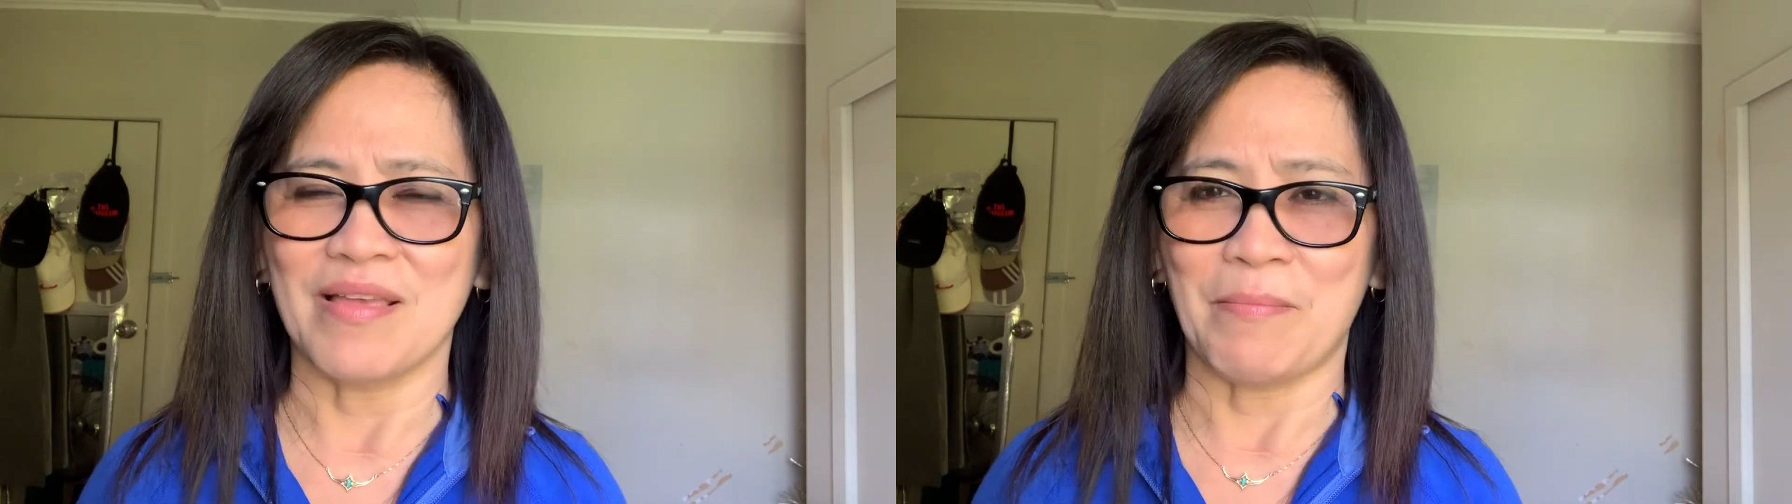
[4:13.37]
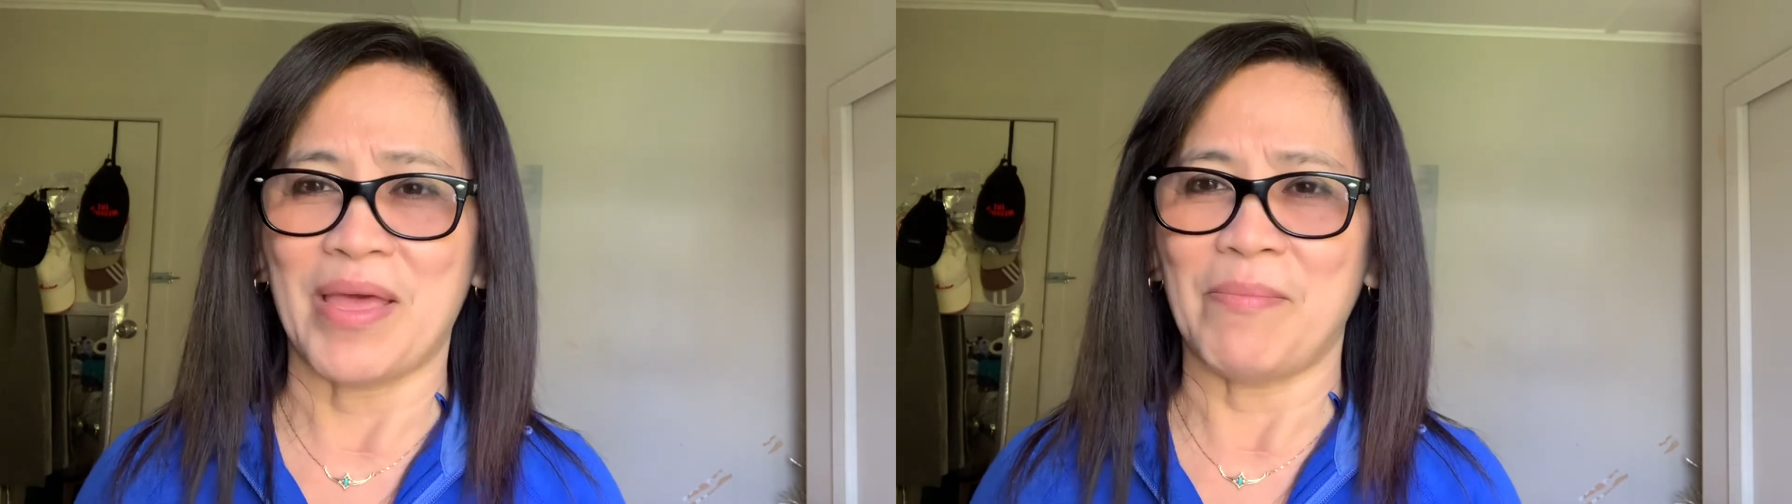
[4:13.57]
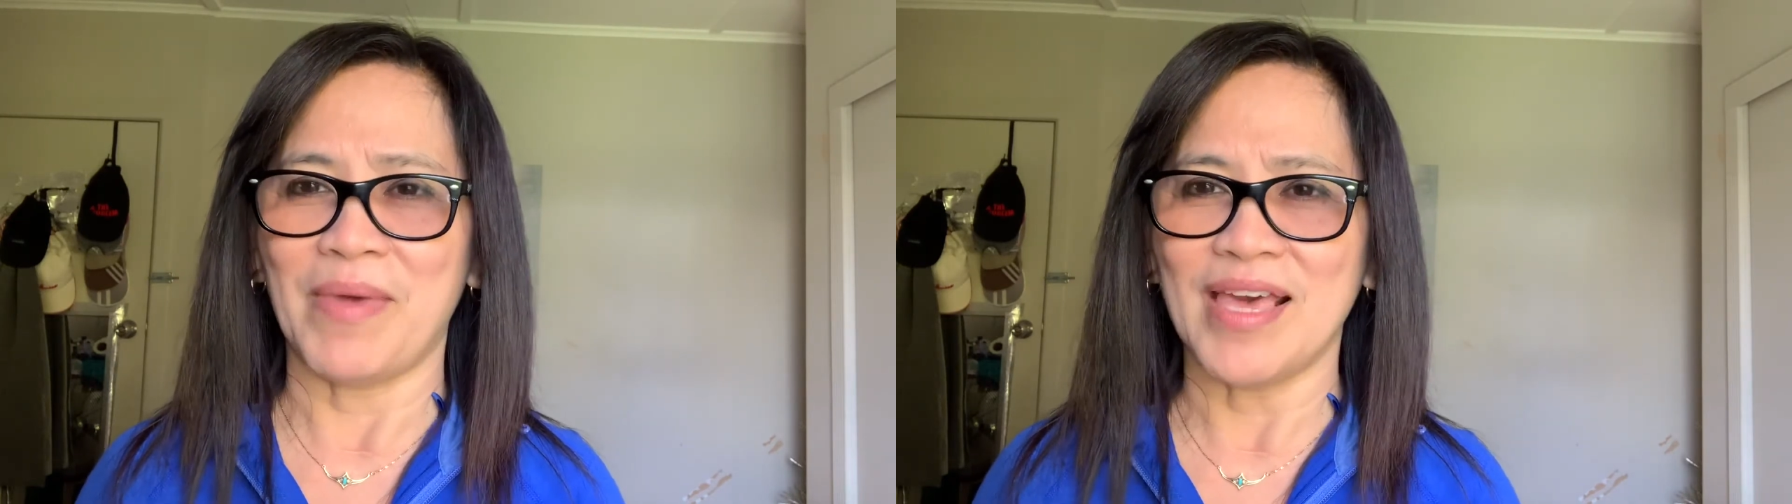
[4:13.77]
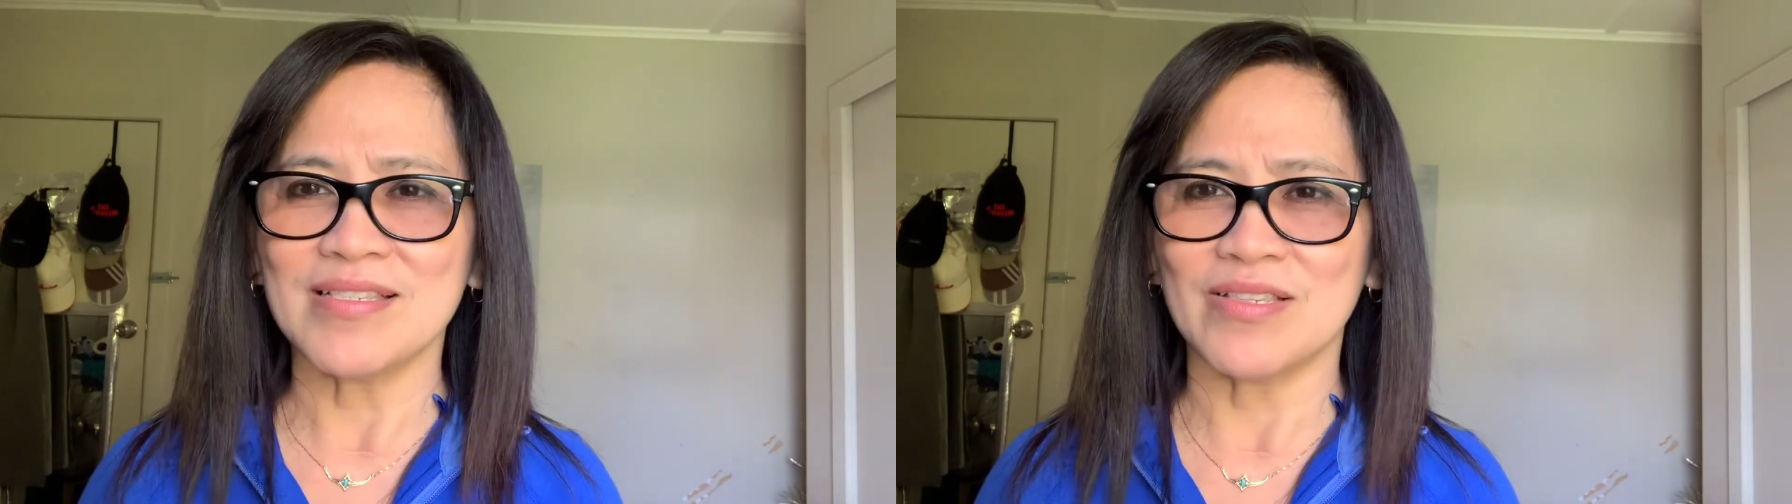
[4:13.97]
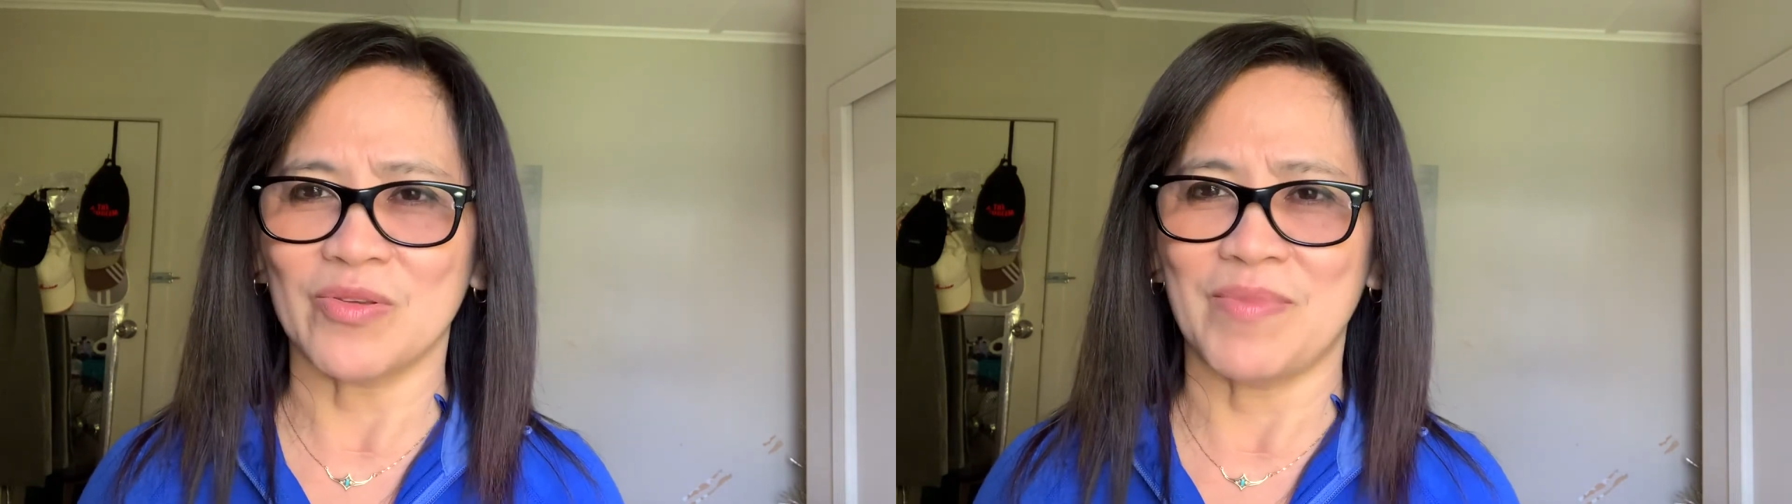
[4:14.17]
my
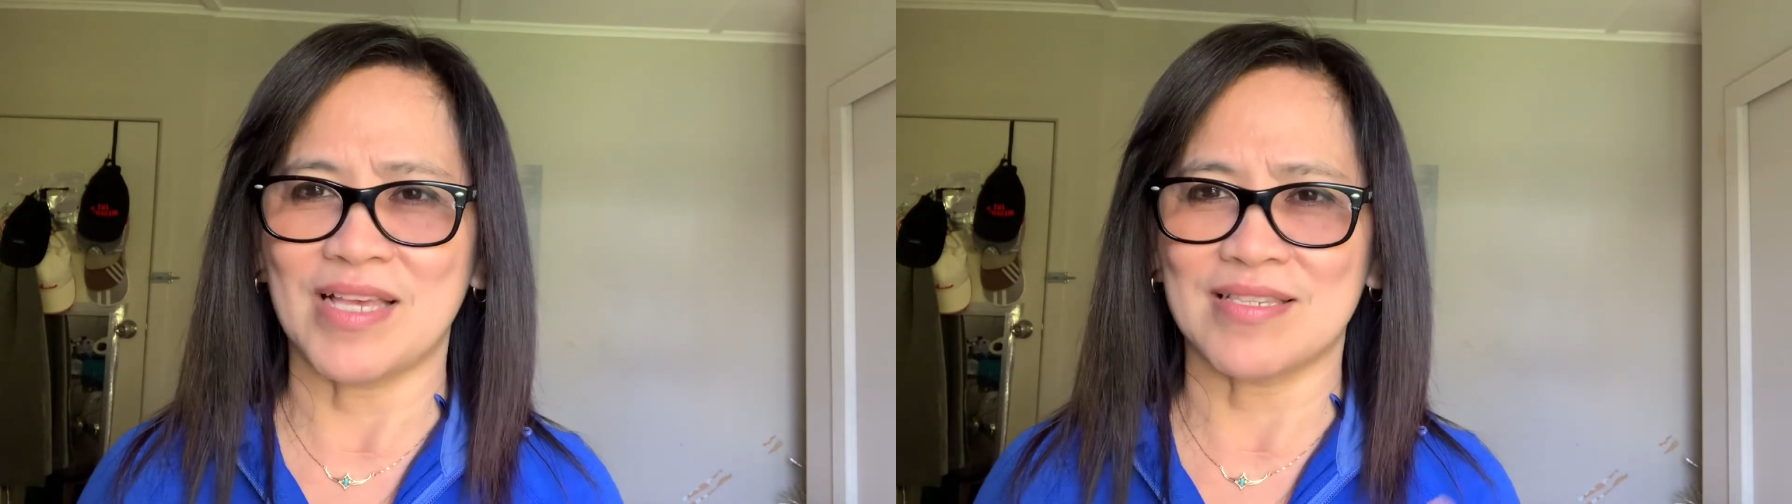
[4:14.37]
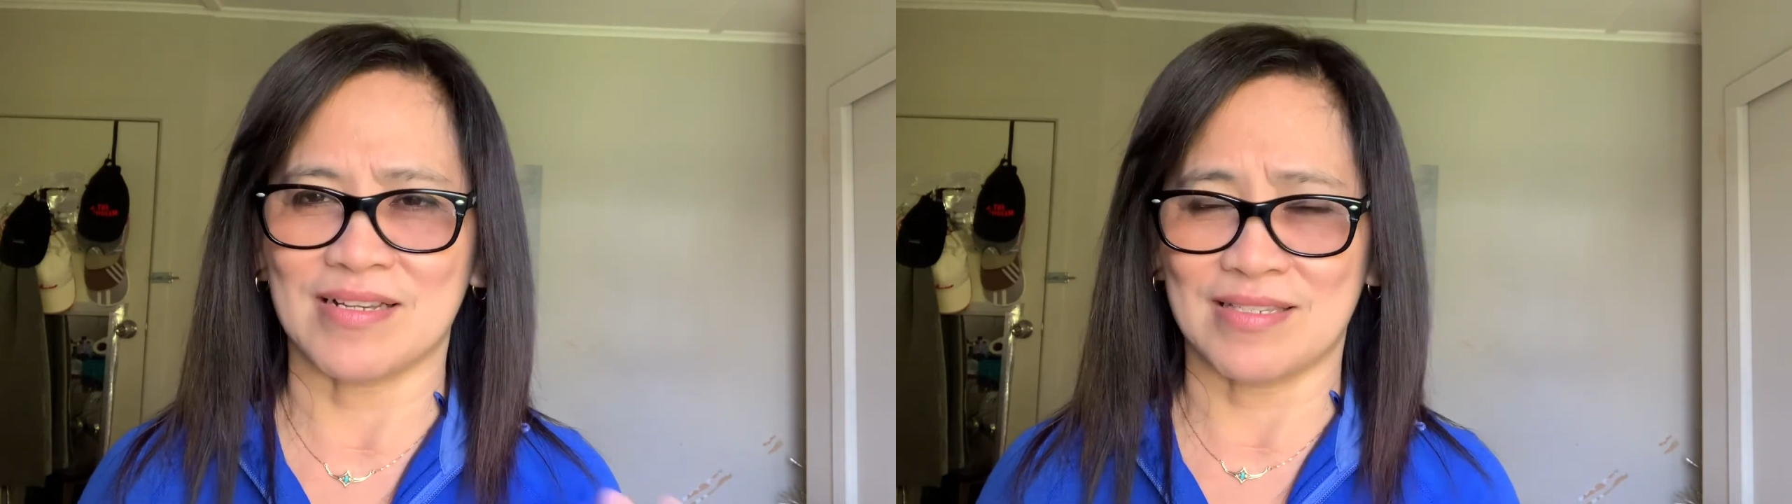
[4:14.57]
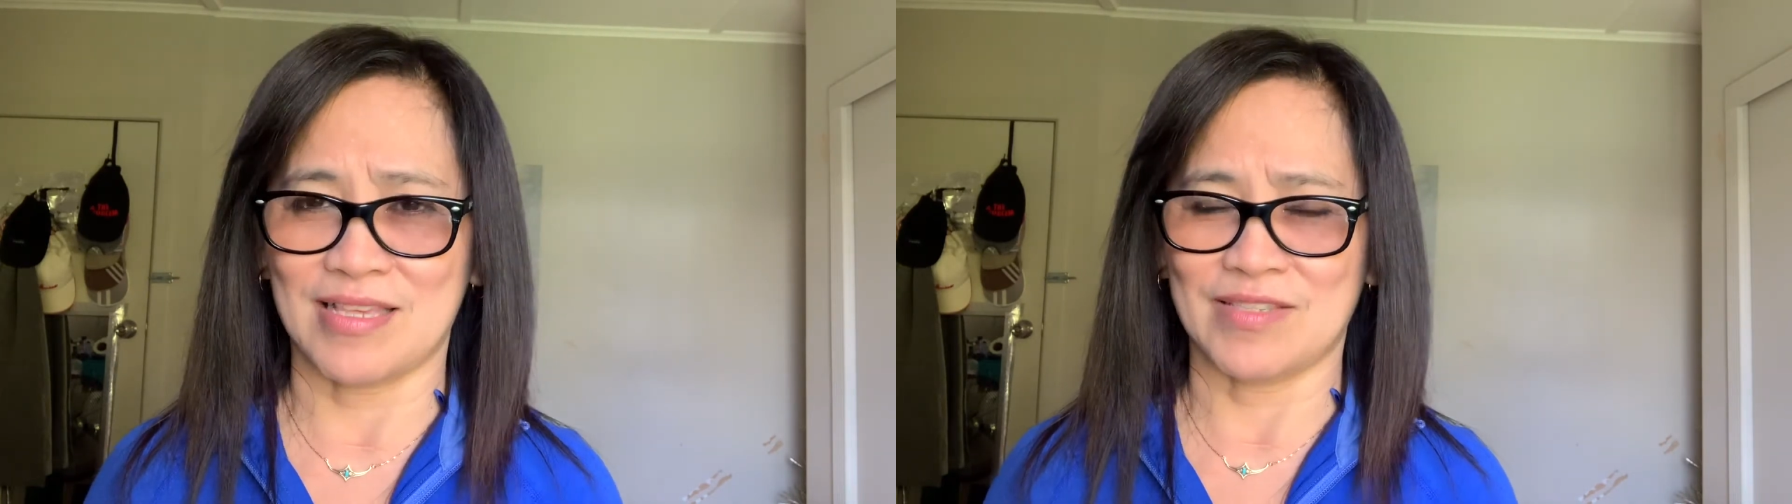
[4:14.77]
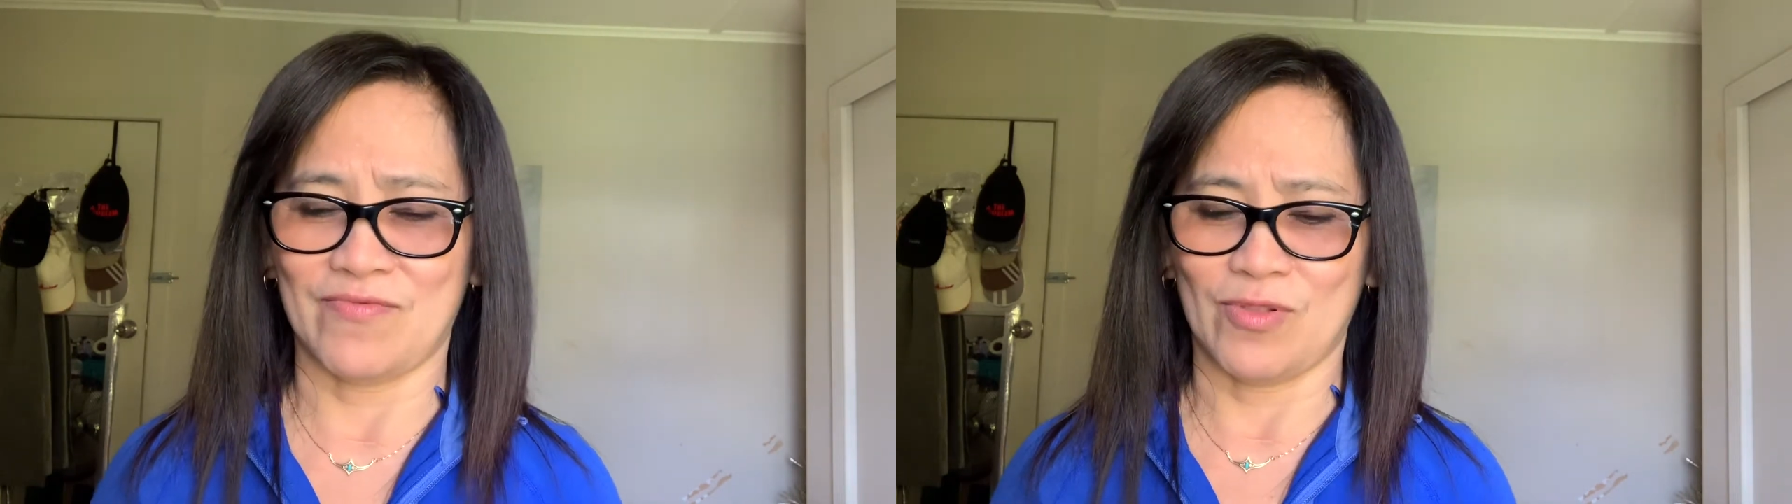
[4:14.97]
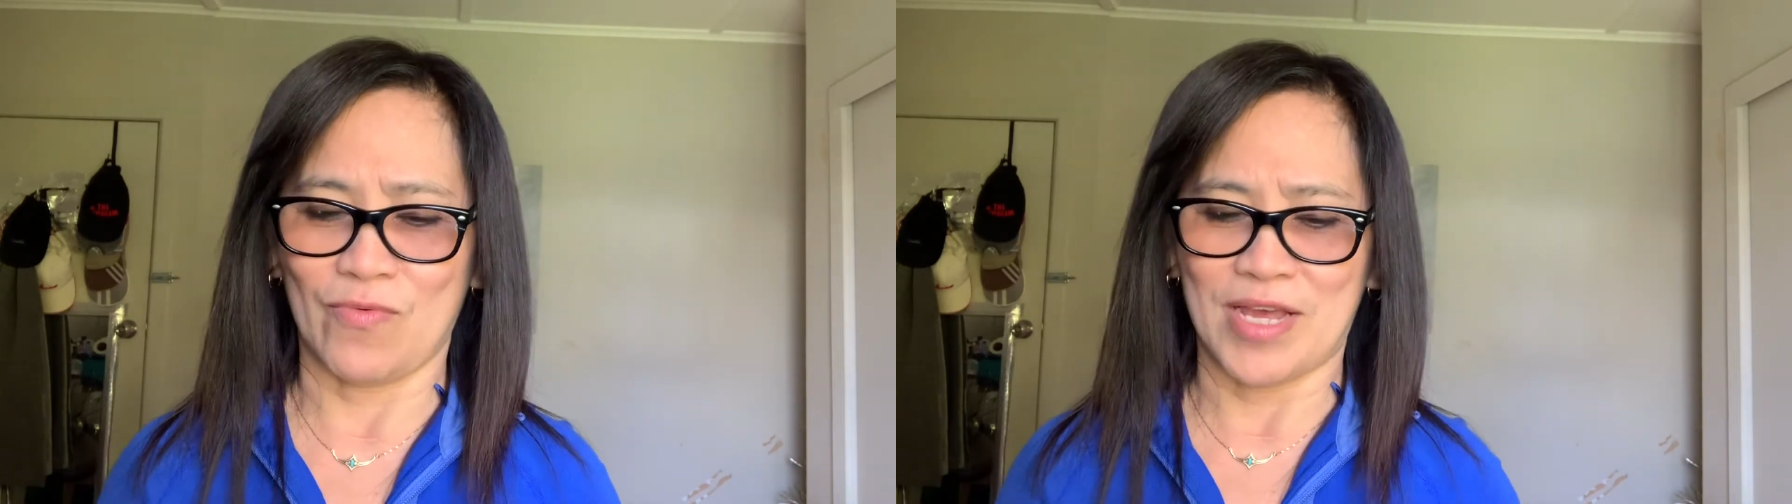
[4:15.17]
best to be a
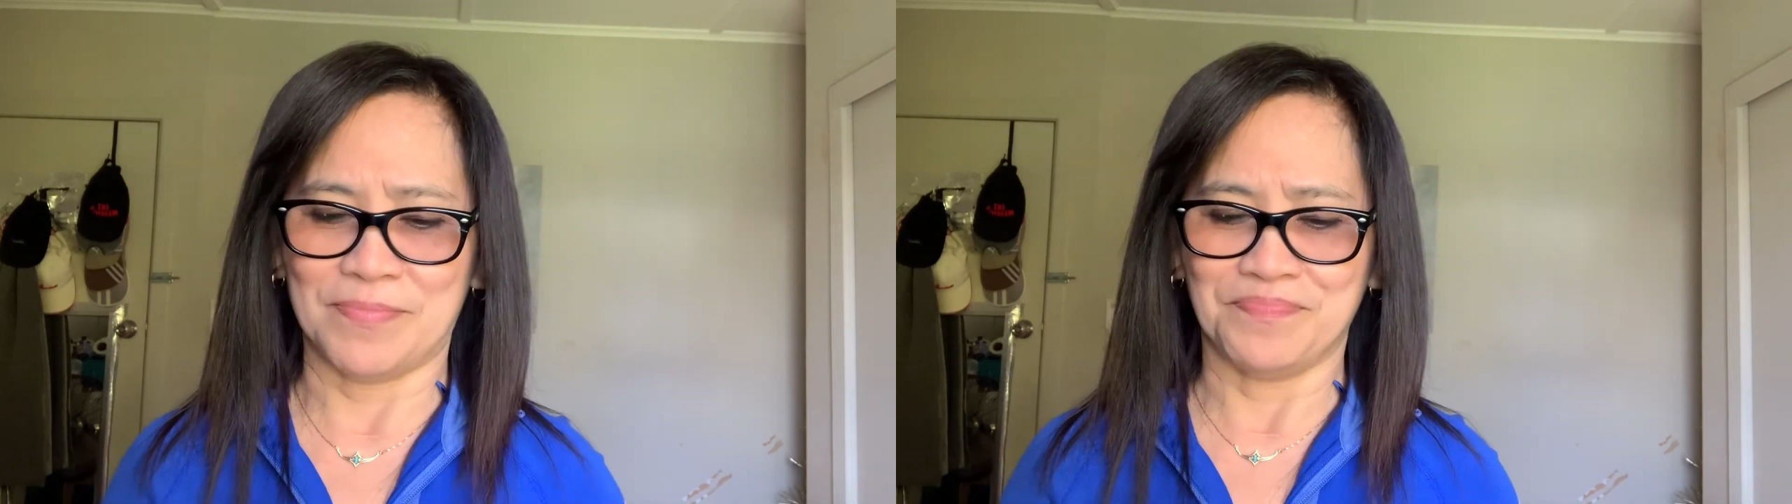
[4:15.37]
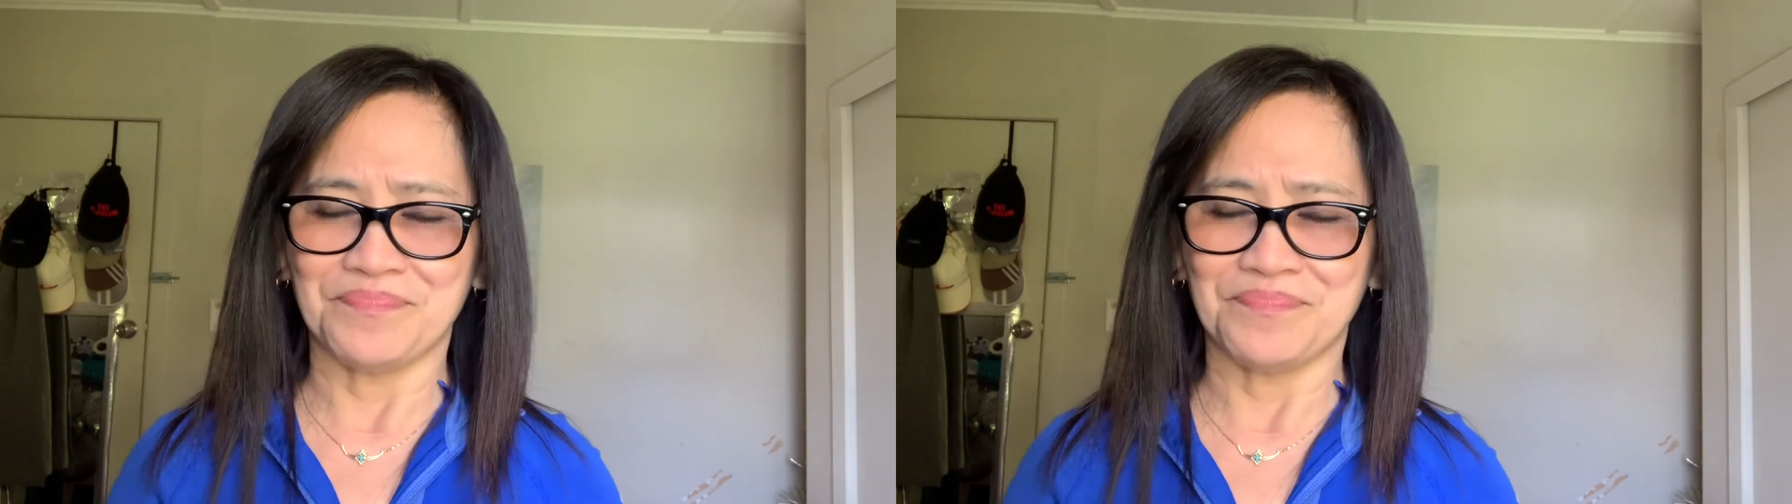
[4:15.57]
successful one.